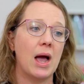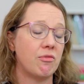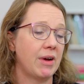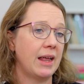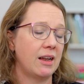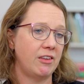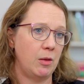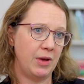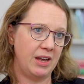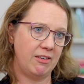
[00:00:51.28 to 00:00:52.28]
We have regular
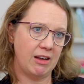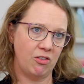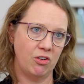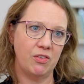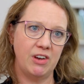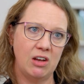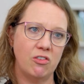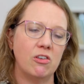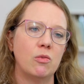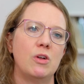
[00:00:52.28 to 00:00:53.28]
CPD sessions for
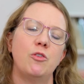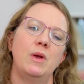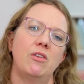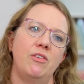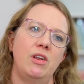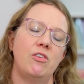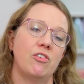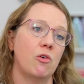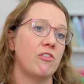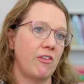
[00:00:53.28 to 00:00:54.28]
teachers, which means that
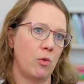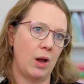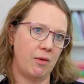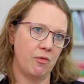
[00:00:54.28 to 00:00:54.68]
teachers are very well